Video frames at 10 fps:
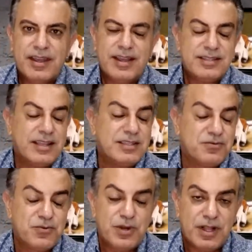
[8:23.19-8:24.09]
It's
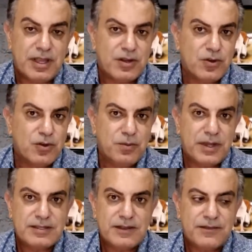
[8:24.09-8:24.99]
it's really a cool
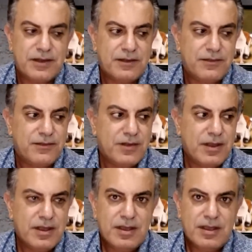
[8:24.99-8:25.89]
place if if
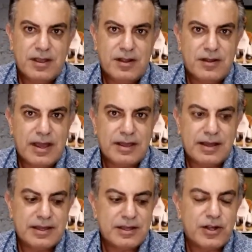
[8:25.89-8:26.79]
you know, I,
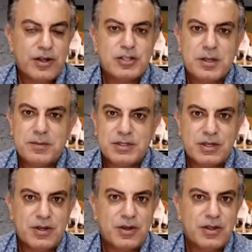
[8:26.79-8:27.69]
I, encourage people to
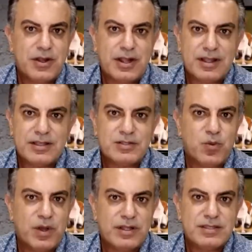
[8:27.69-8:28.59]
go there at least
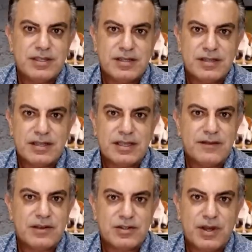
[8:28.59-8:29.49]
once and, and
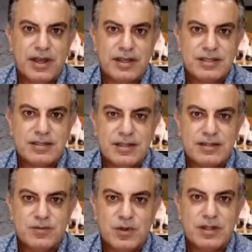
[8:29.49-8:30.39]
give it a try. It's, it's,
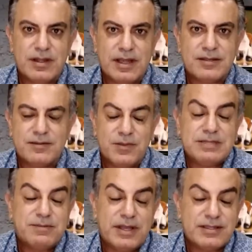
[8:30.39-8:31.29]
it's one of the nice,
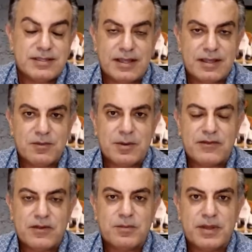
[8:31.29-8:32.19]
best places, I think, one of
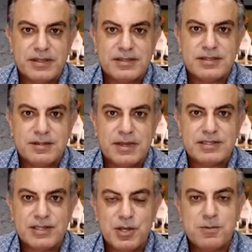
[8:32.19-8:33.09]
my favorite places in
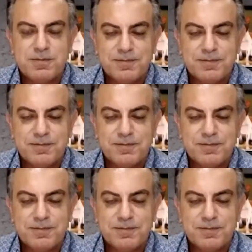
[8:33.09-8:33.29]
Mexico.